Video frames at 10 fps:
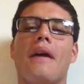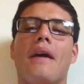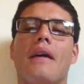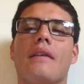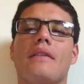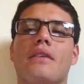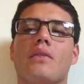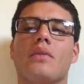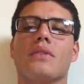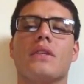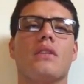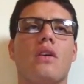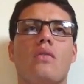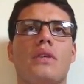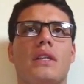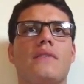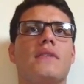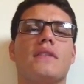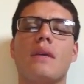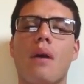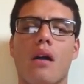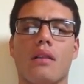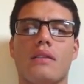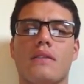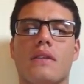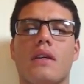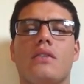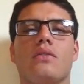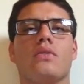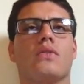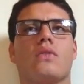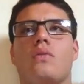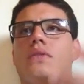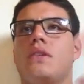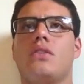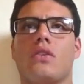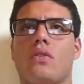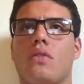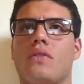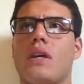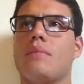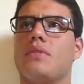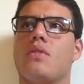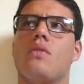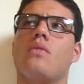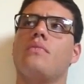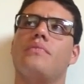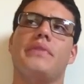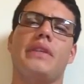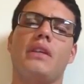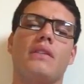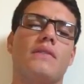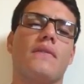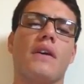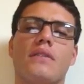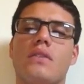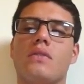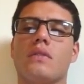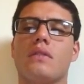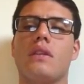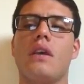And the other one said, no, he lives in the same hallways as I do, so we see each other all the time, so he's fine to use it.